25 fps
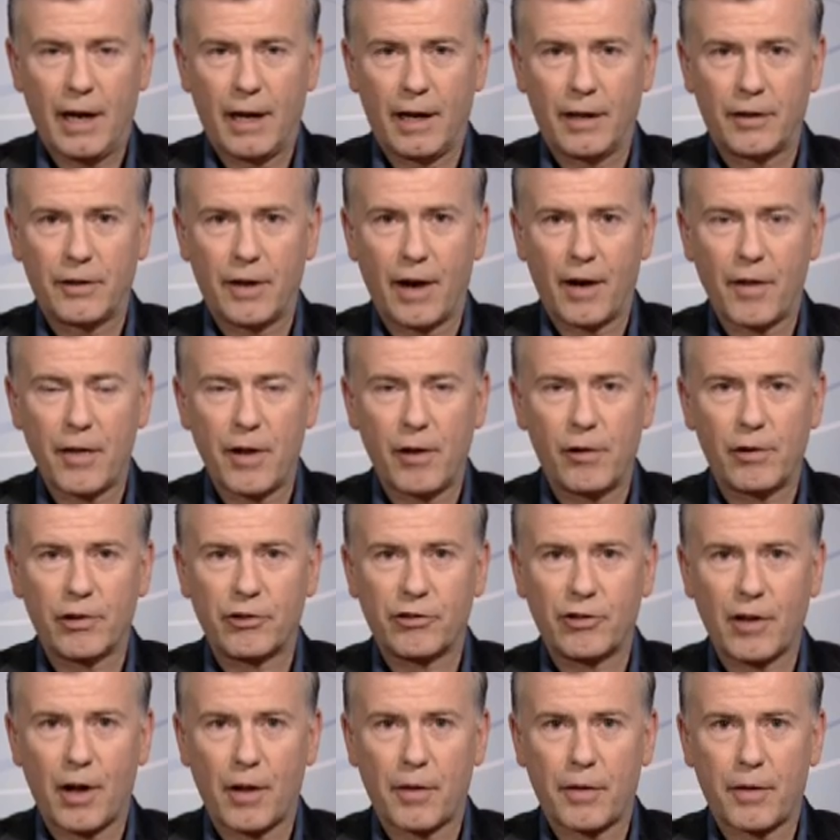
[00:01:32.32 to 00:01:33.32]
uh, down there in
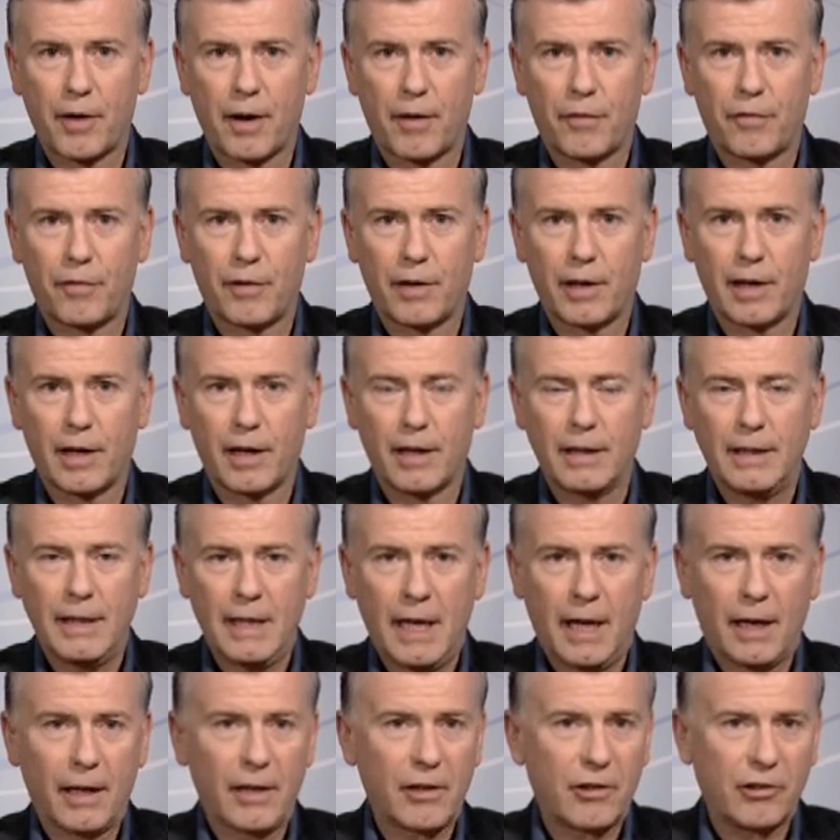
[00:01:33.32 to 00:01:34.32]
South Africa.
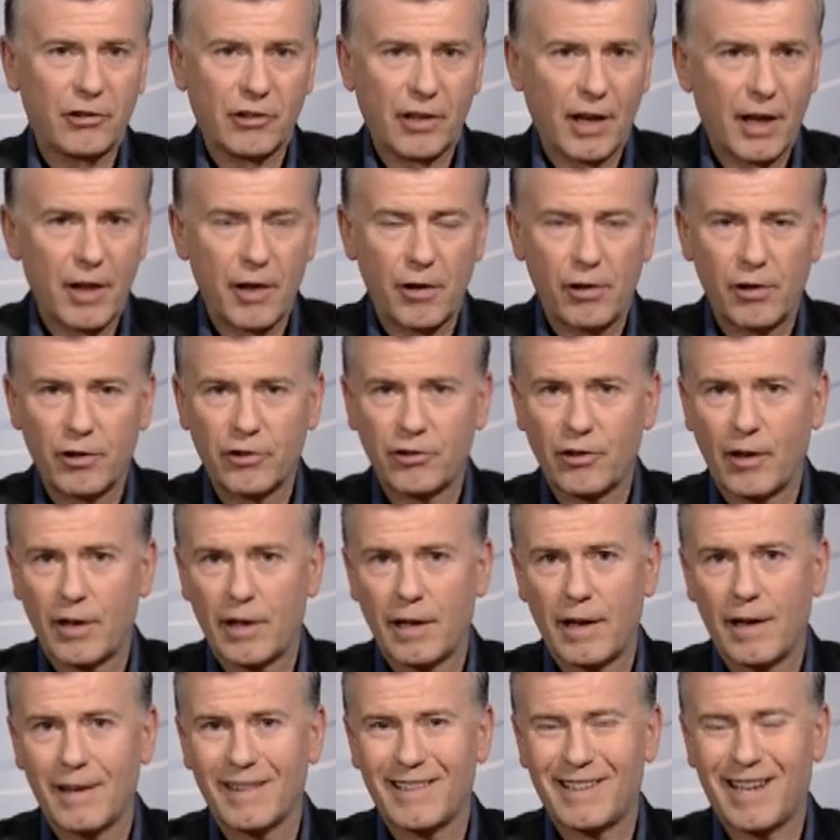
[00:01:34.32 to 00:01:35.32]
I understand there are
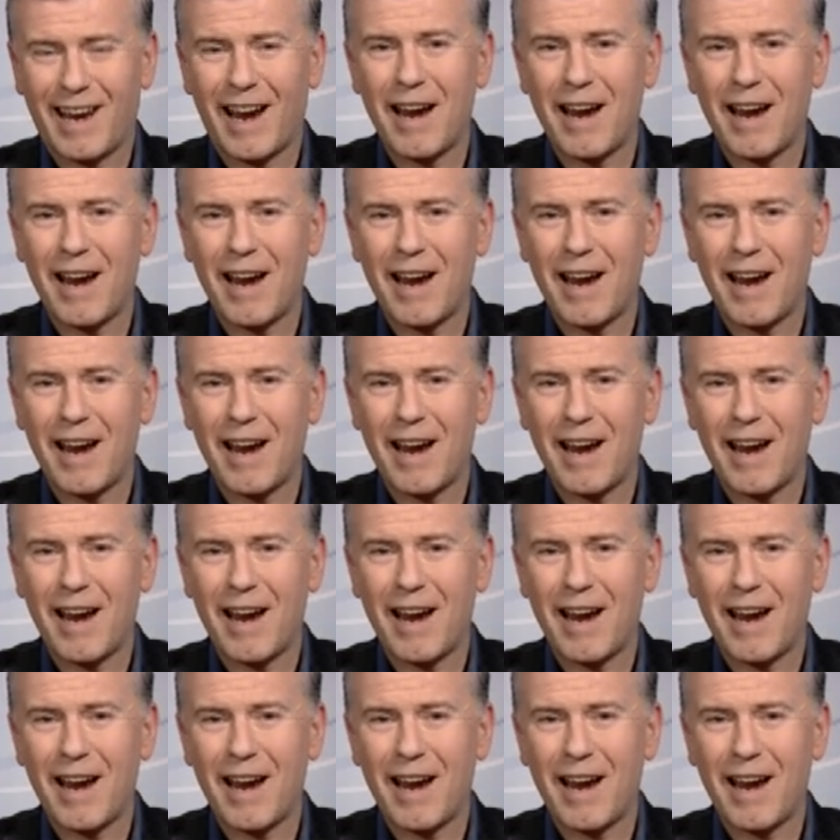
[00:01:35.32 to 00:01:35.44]
something like